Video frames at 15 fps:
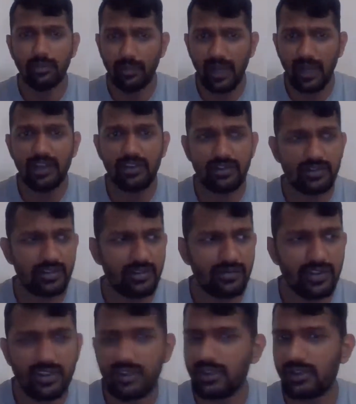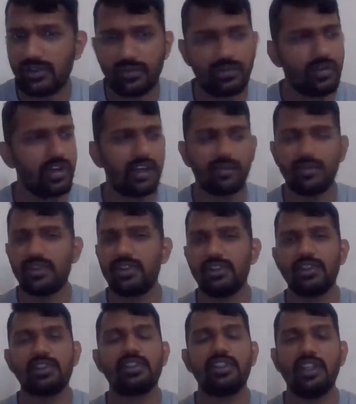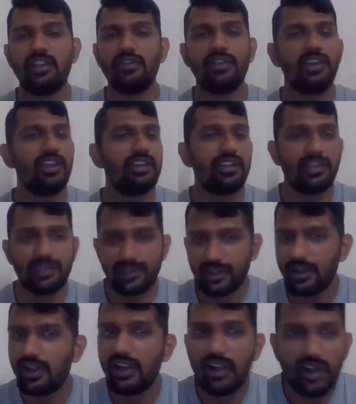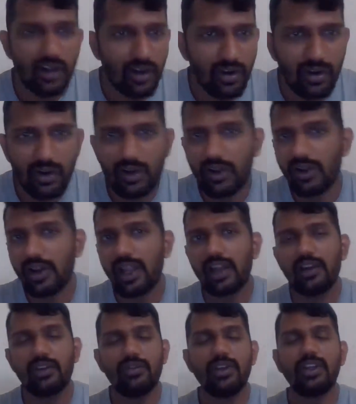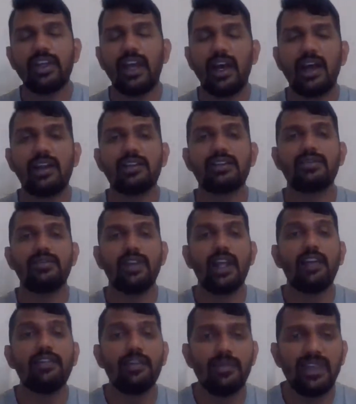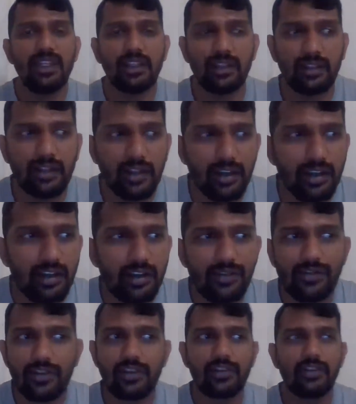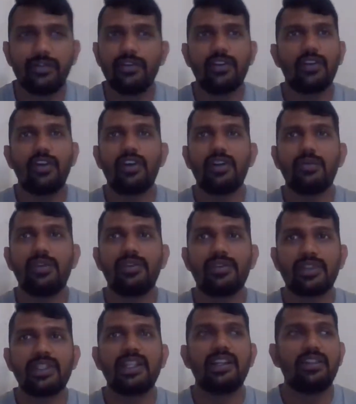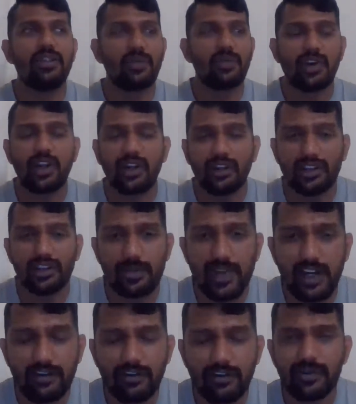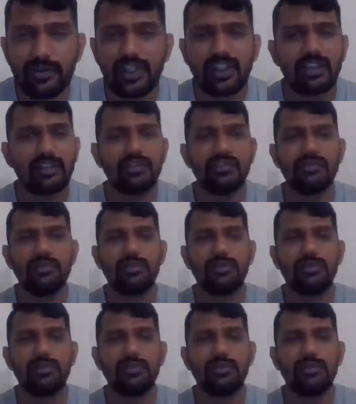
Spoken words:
buy your services, product business. Then only this all are doing ads will have the meaning. If you're not able to sell your product on this platform, then